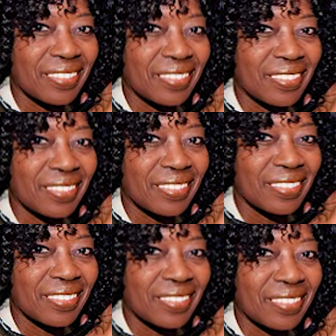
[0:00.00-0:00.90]

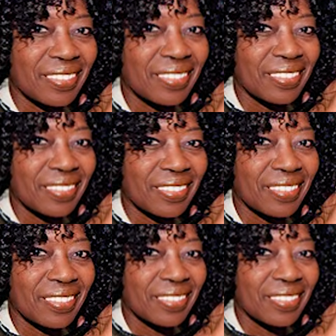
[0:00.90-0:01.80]

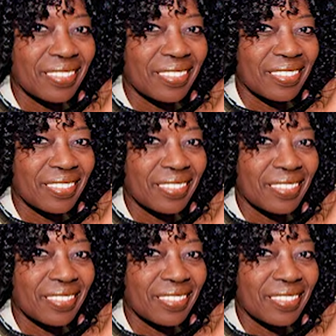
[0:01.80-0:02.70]

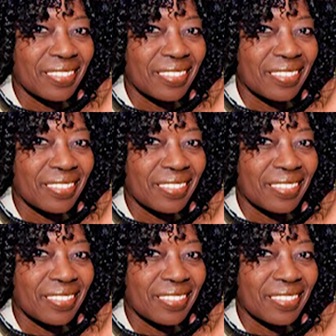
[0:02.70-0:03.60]

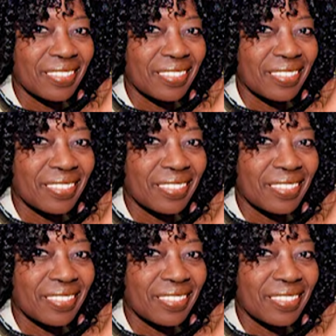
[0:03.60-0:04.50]

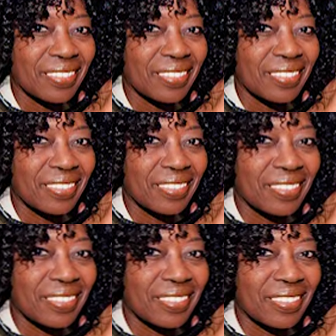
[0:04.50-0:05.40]
[no speech]